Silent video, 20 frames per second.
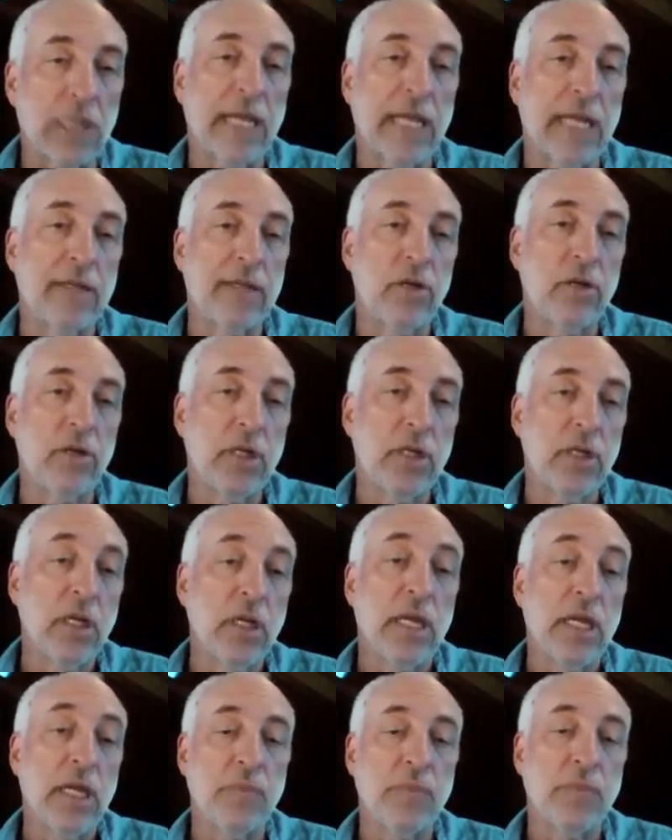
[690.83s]

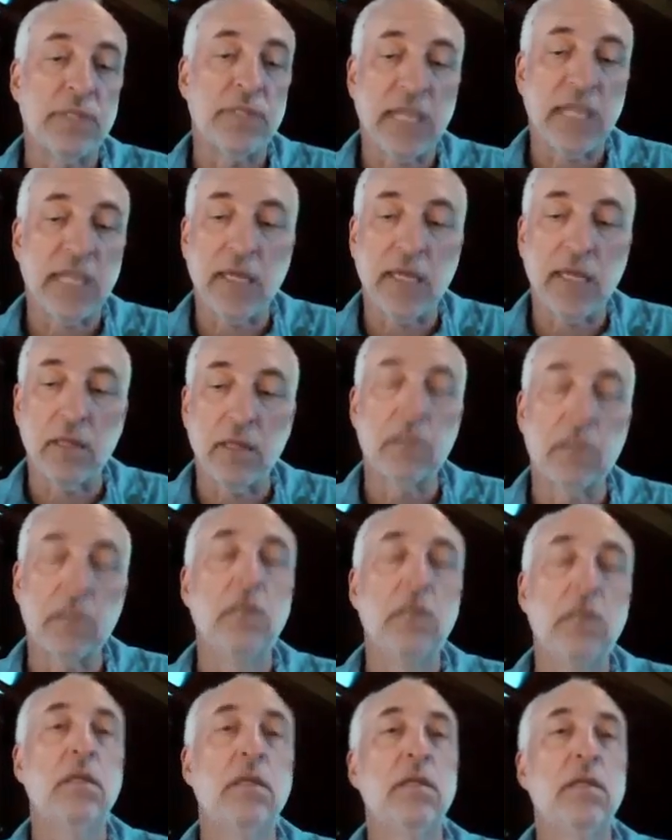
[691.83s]
likelihood, in
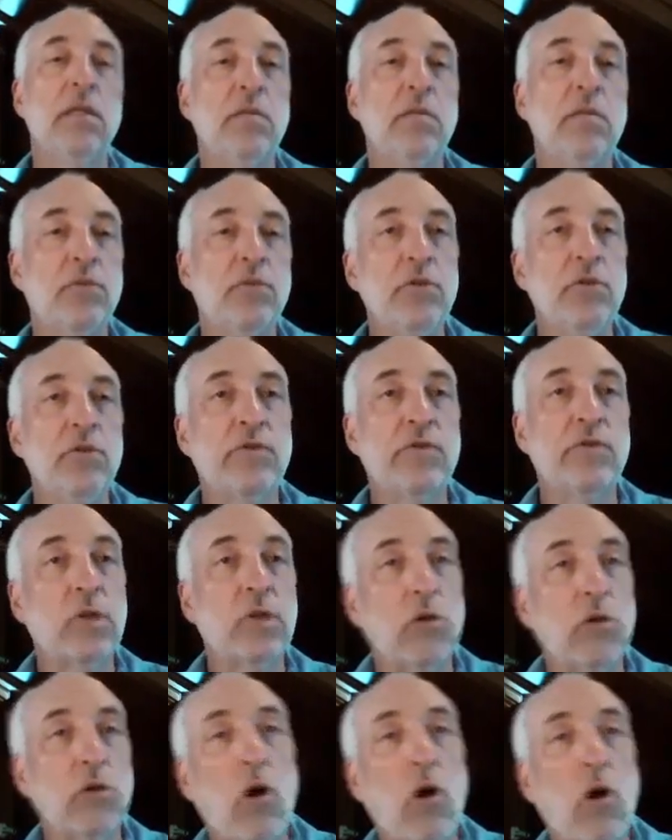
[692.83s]
particular the
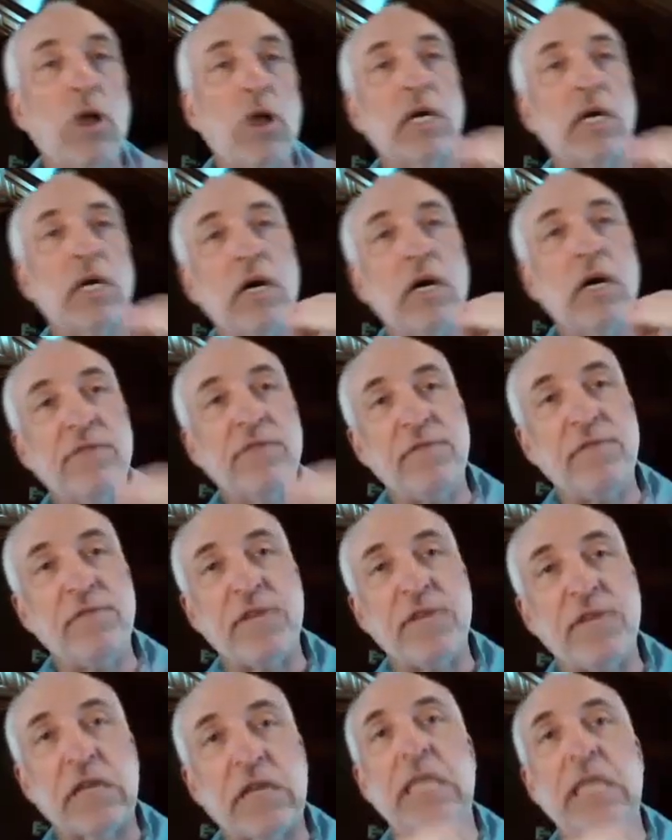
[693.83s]
improved log
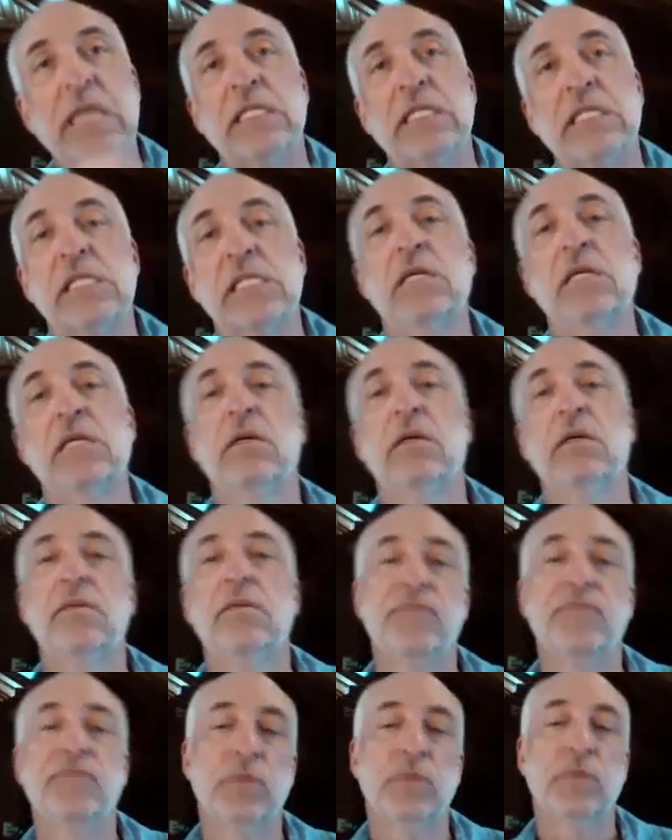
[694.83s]
of the variance
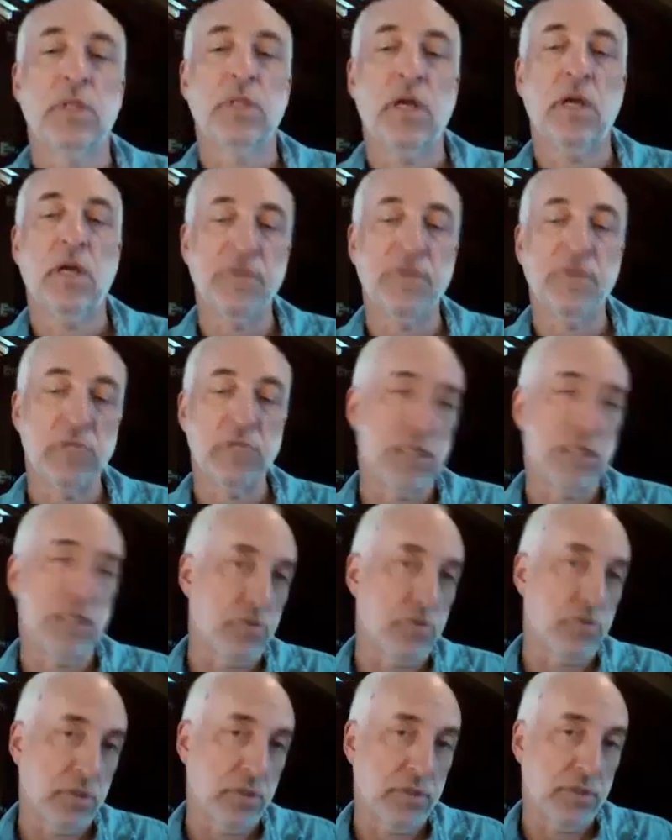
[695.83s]
of the
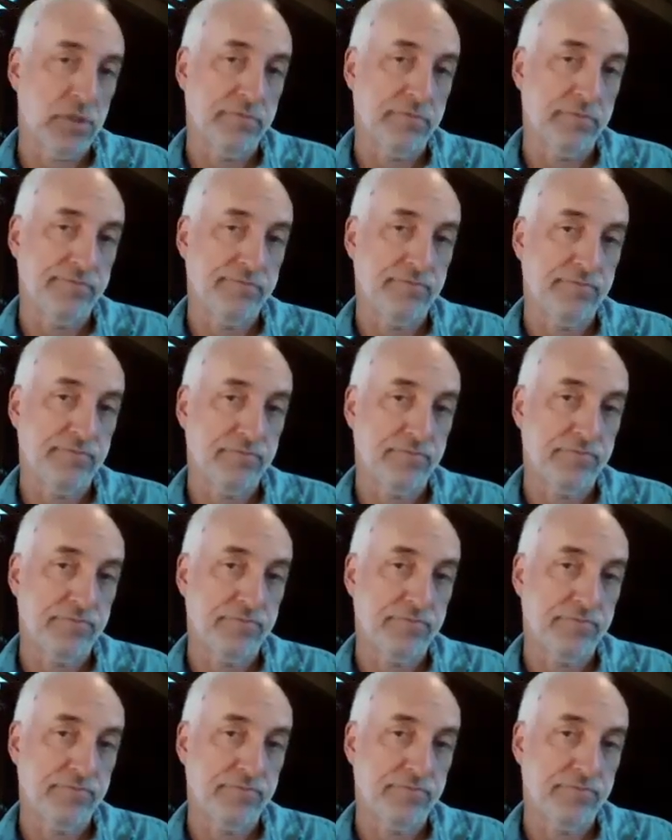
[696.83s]
residuals.